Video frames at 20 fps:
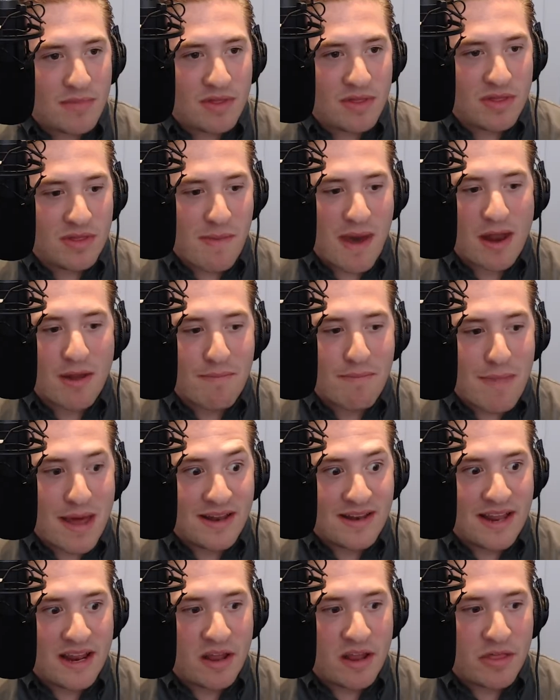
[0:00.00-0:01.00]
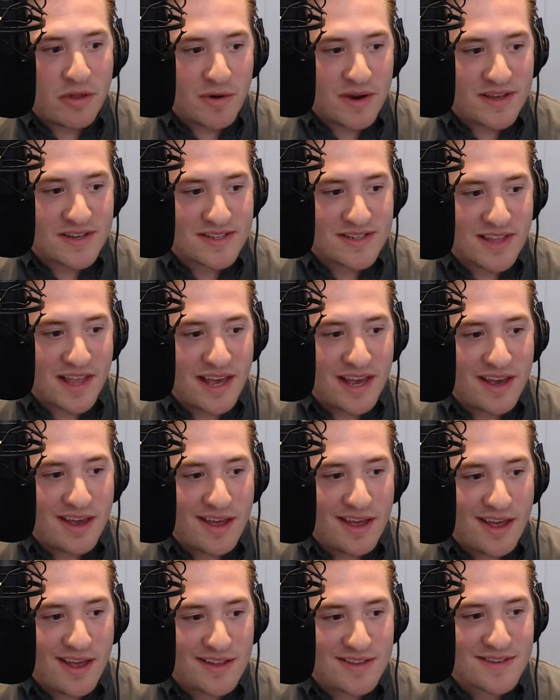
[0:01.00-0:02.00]
amount of metadata there is, like
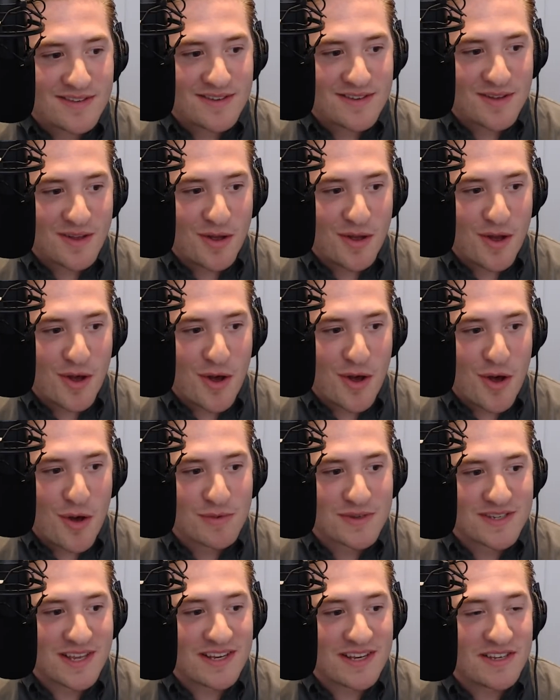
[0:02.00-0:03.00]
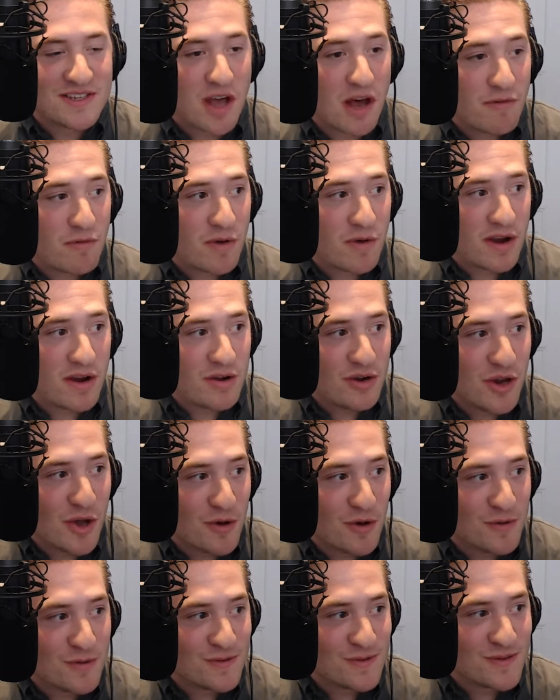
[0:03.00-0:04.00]
it's almost like software
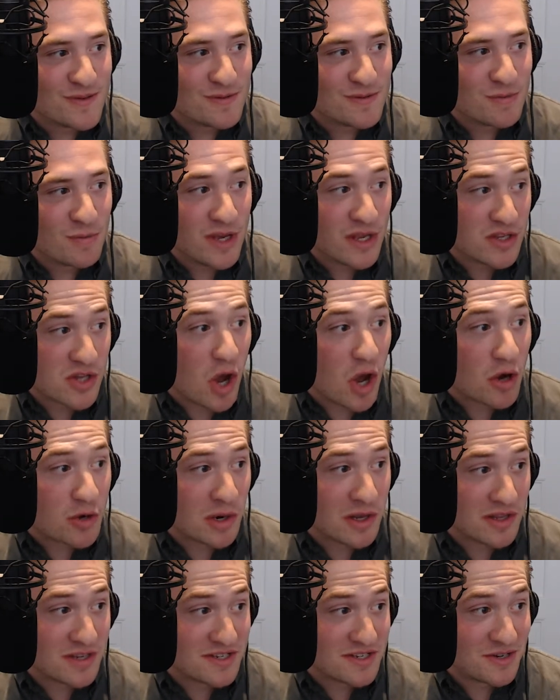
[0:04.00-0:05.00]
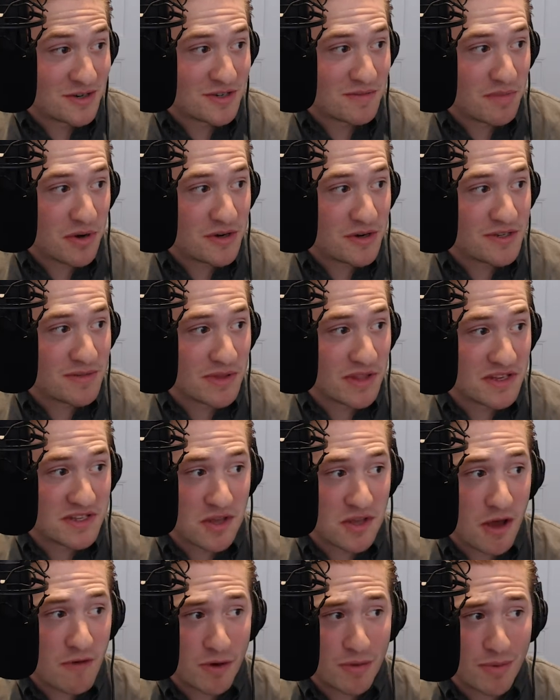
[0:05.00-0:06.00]
knows. We could talk to our listeners in person, but the
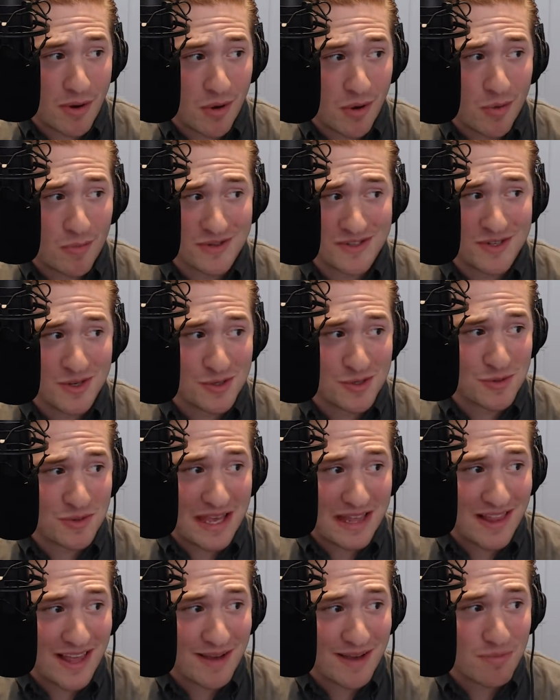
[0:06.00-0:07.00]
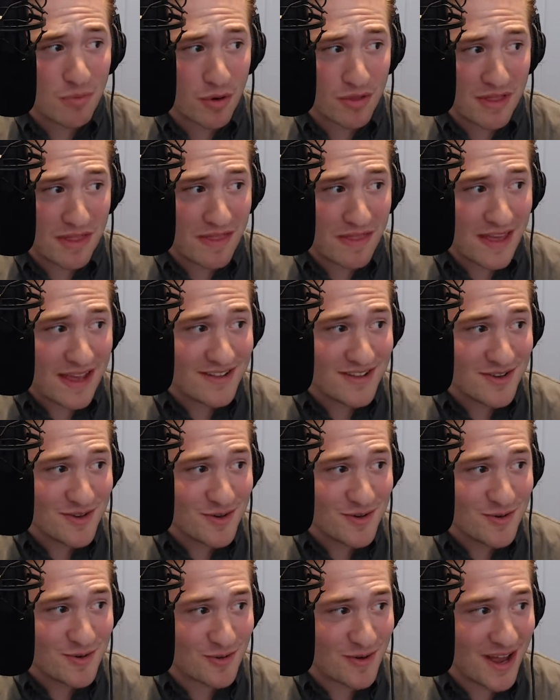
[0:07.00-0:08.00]
software almost knows what they like more than they
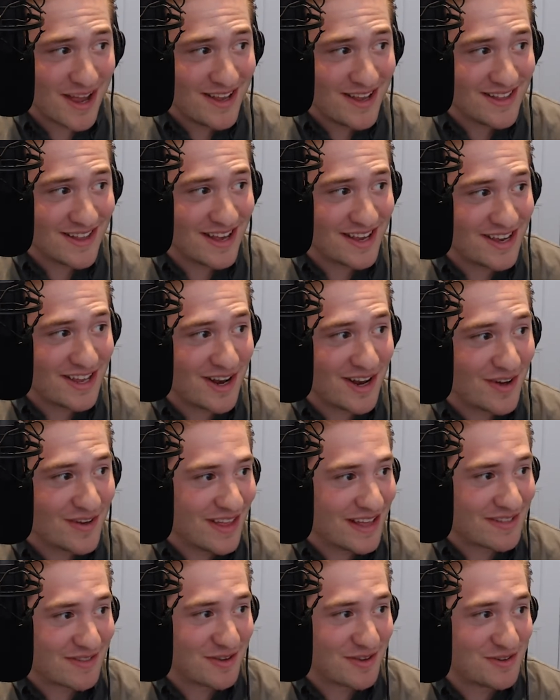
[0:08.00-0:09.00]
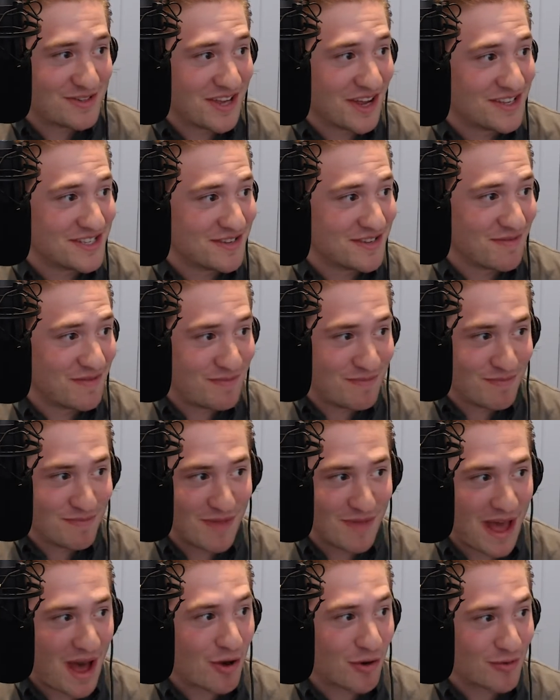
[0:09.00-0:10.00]
do, right? Like like there's tons of
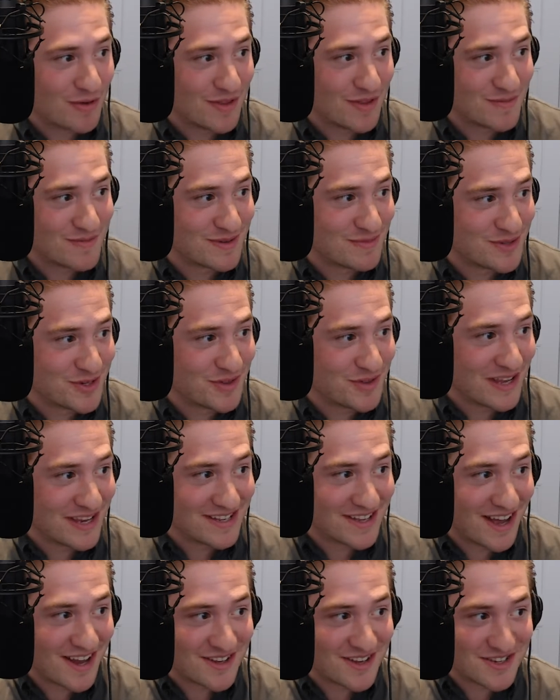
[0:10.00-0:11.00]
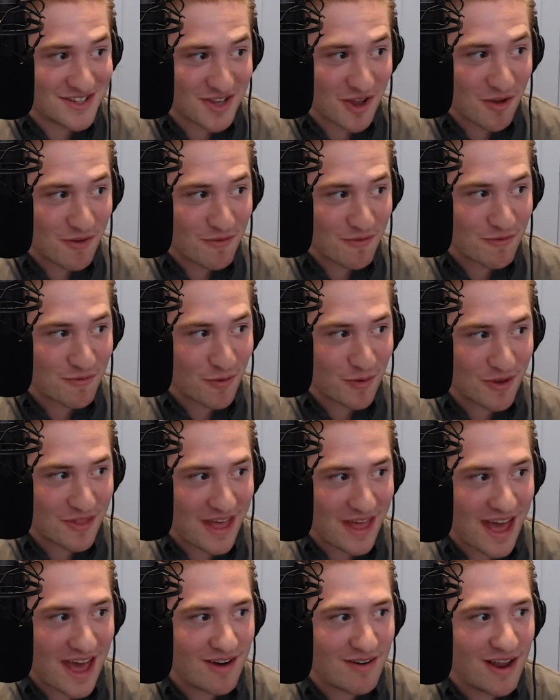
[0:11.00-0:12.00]
algorithms I'm sure that can kind of solve for
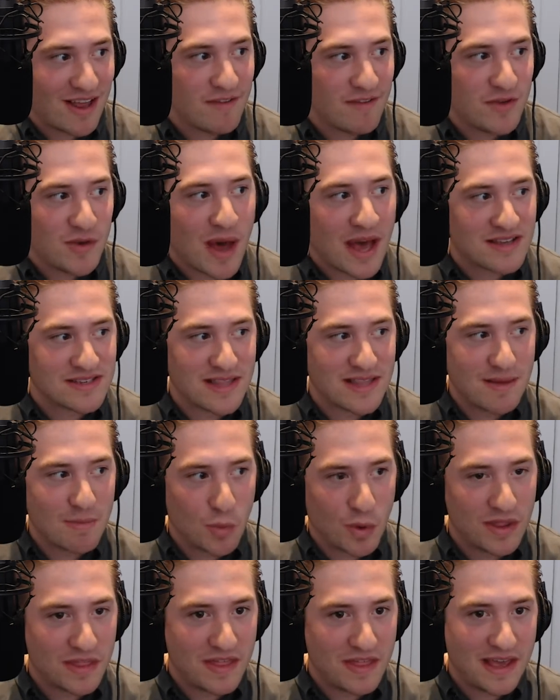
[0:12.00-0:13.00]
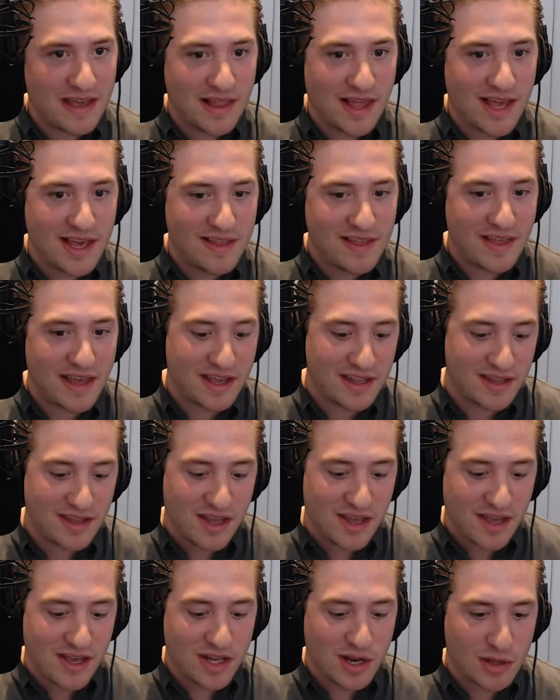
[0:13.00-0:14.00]
that, right? If you ask them what they like, they could
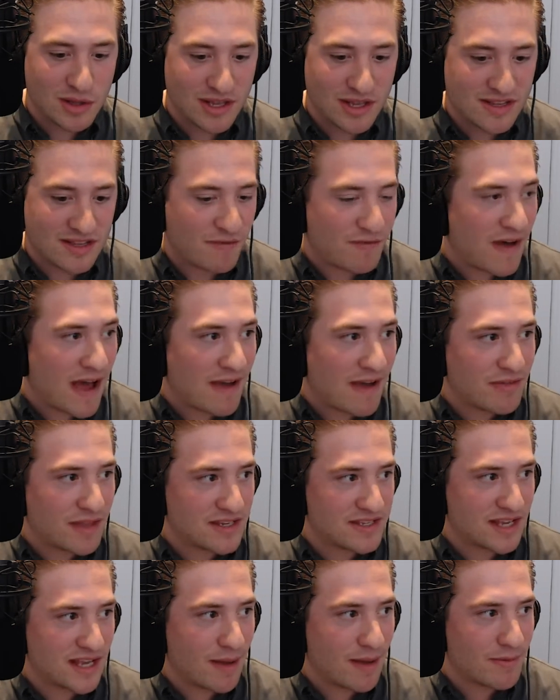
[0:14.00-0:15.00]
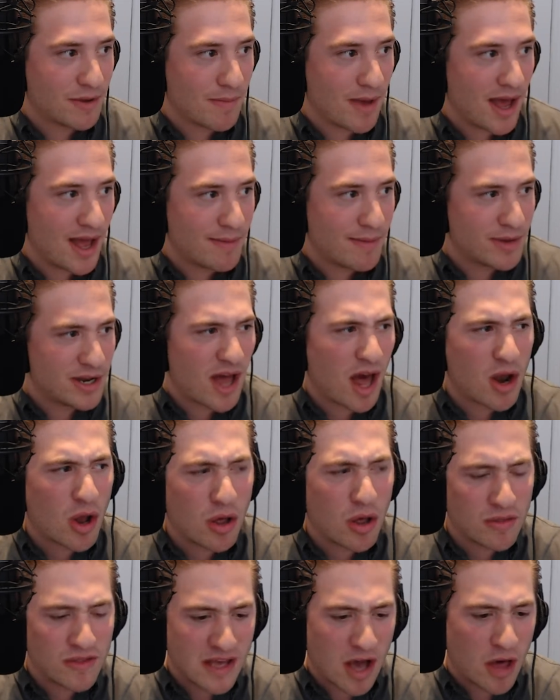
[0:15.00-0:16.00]
list the 5 things that come to mind, but not
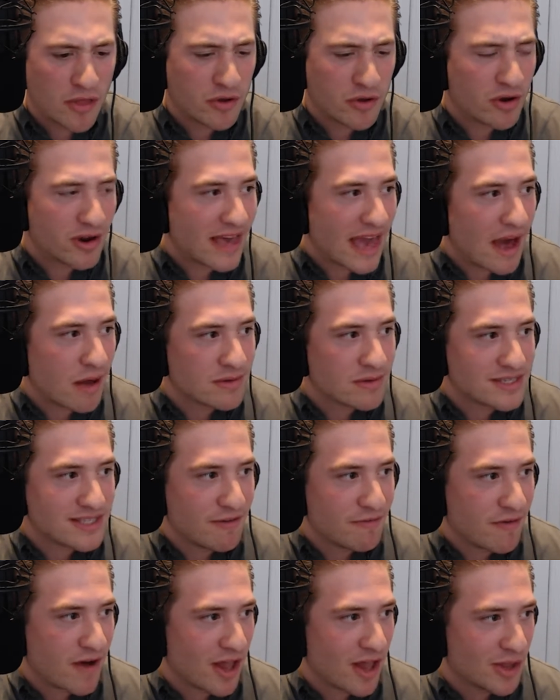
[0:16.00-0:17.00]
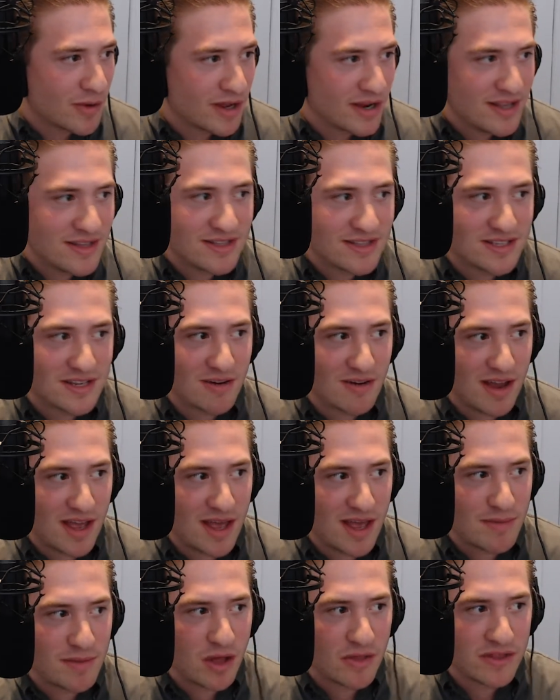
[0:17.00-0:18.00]
all the other accounts they follow on
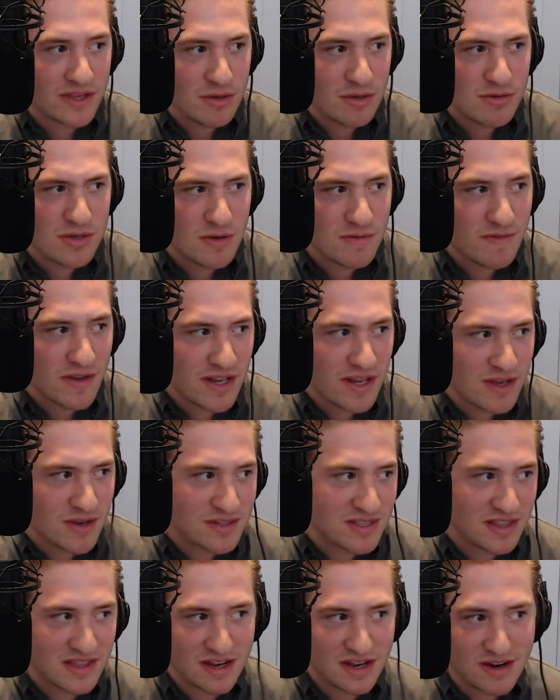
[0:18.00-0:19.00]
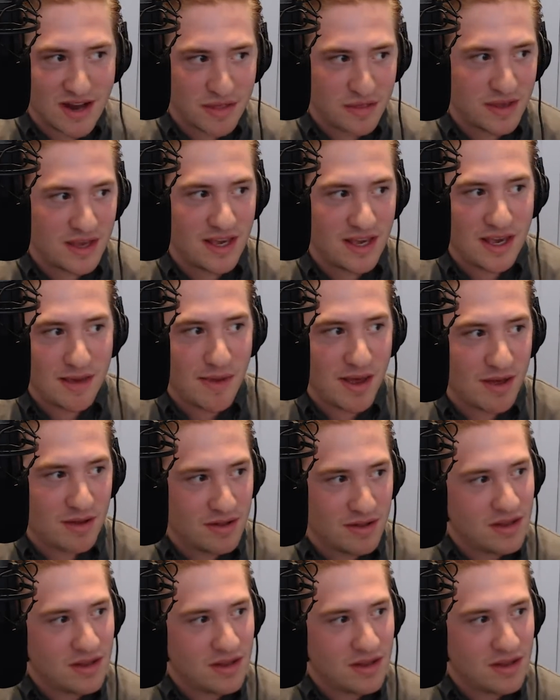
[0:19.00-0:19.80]
Instagram and all the YouTube videos that they're not thinking about.